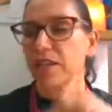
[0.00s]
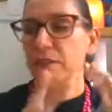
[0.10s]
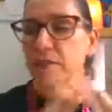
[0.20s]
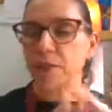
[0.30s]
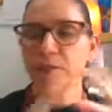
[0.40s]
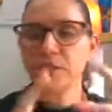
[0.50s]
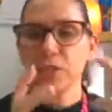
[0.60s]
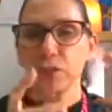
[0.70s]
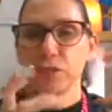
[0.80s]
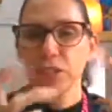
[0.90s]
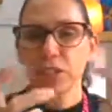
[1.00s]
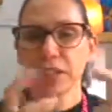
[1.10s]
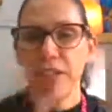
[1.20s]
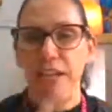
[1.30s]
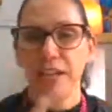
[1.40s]
And the moment of
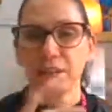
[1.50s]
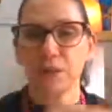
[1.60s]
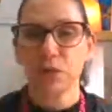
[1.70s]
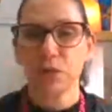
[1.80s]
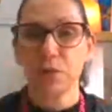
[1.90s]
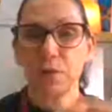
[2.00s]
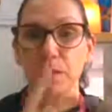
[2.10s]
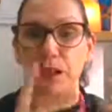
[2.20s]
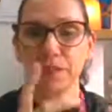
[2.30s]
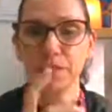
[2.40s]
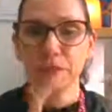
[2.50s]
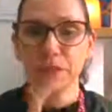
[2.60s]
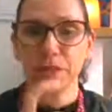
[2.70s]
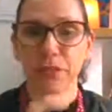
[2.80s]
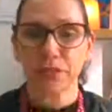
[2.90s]
inspiration came to apply for a
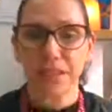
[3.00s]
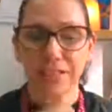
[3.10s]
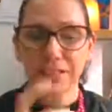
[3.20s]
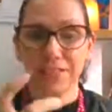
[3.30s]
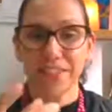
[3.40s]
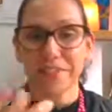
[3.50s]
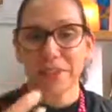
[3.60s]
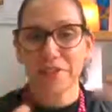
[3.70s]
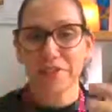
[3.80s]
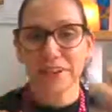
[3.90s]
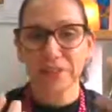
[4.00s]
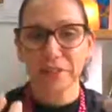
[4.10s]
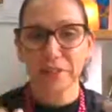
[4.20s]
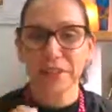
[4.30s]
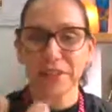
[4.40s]
regional arts development grant
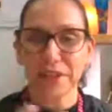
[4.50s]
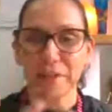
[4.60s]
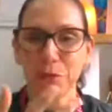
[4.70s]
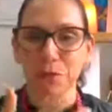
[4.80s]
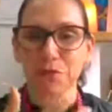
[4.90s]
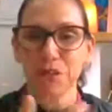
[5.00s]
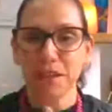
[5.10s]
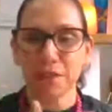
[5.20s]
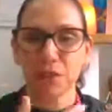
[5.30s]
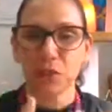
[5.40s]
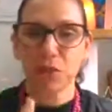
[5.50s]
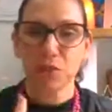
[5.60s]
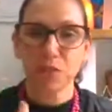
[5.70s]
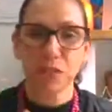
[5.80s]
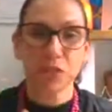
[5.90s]
to bring that book to life with
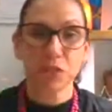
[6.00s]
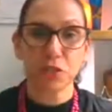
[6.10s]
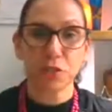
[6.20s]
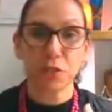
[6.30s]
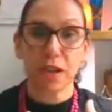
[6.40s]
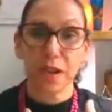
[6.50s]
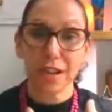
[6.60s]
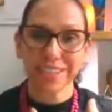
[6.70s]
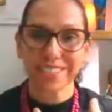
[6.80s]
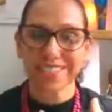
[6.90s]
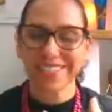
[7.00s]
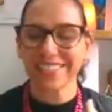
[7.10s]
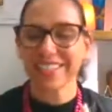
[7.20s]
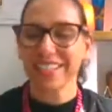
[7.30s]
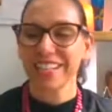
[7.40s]
2 regional
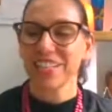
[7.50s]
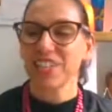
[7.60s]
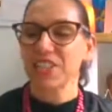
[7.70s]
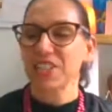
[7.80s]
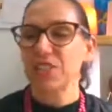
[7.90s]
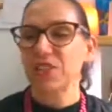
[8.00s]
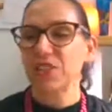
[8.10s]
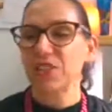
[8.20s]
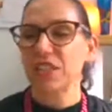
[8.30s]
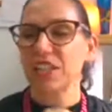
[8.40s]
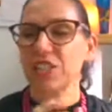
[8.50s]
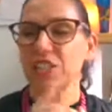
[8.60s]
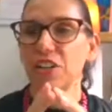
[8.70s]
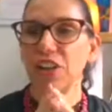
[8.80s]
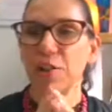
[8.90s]
artists. So
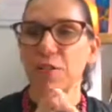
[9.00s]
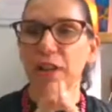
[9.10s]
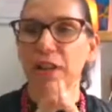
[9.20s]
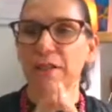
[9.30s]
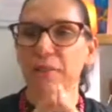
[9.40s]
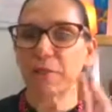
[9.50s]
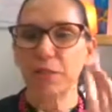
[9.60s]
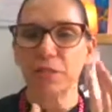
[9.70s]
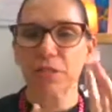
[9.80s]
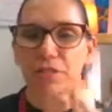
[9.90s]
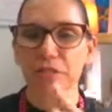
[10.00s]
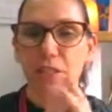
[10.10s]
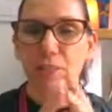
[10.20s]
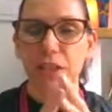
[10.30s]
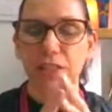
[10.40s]
each time I have a moment of
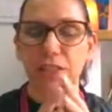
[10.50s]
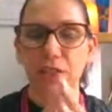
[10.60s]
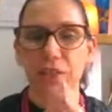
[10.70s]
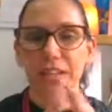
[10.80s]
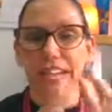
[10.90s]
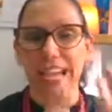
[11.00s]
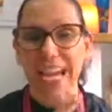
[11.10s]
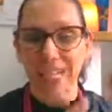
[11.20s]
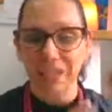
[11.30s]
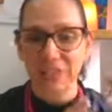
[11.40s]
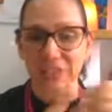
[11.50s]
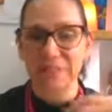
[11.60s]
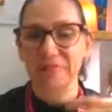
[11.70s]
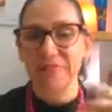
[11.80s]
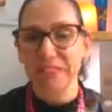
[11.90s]
inspired thought and I act on
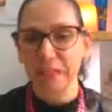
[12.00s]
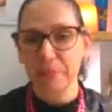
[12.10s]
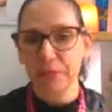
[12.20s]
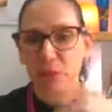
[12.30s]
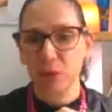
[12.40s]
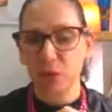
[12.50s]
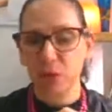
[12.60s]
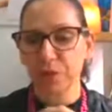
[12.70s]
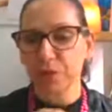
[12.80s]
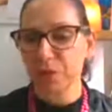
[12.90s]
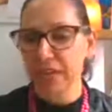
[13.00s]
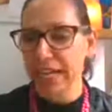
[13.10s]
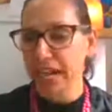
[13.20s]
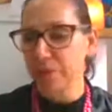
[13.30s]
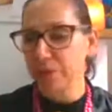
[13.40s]
it, something cool really
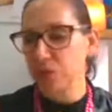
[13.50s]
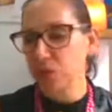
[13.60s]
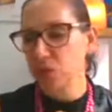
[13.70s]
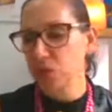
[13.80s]
happens.